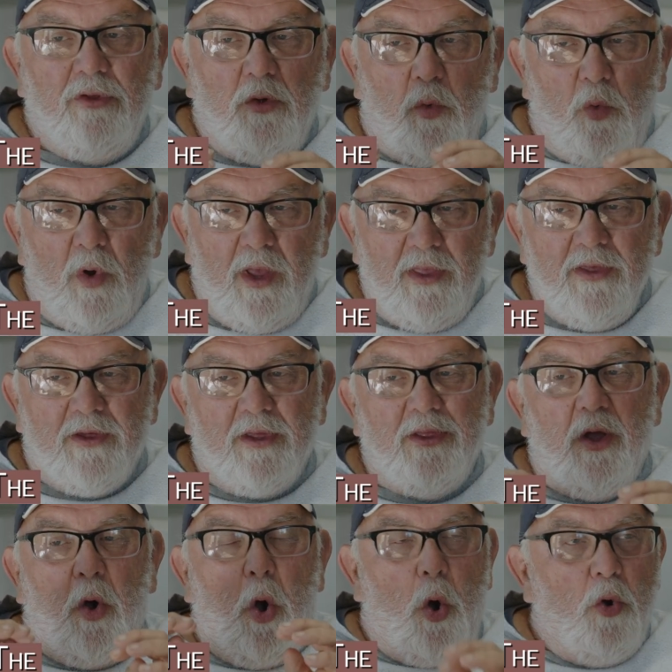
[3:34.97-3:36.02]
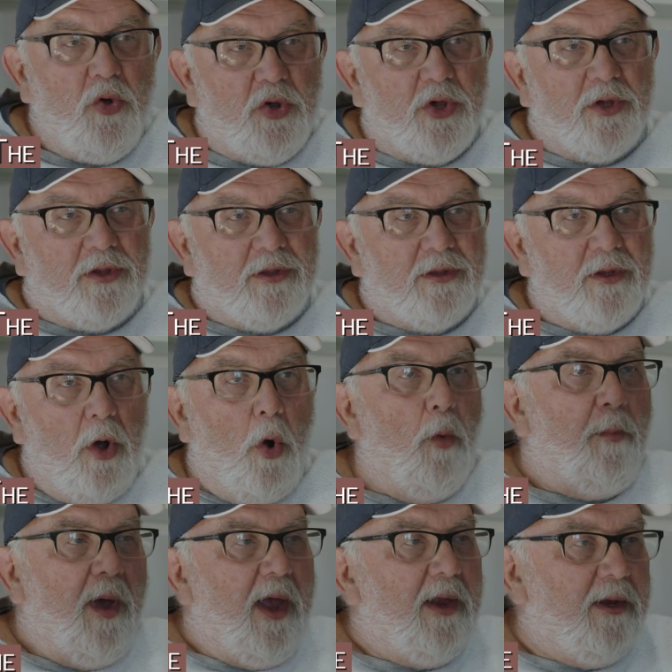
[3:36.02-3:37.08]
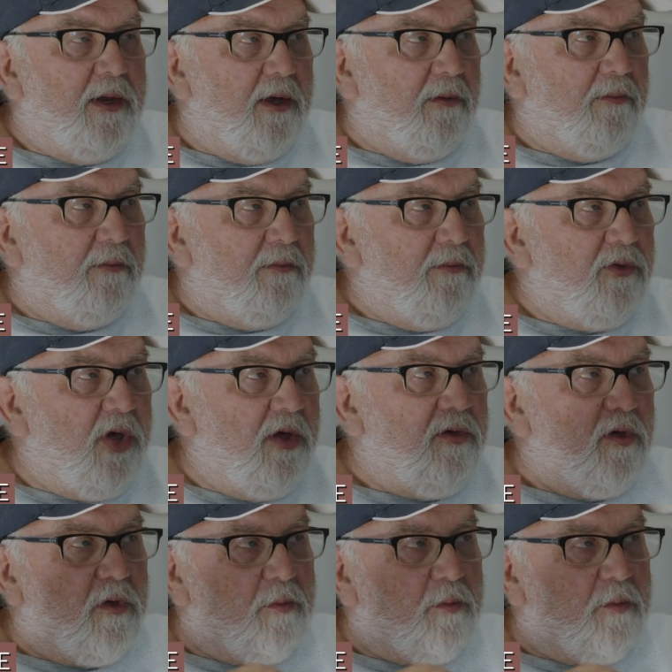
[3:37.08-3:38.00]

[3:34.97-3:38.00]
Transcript: the winds and the ocean obeyed him. Jesus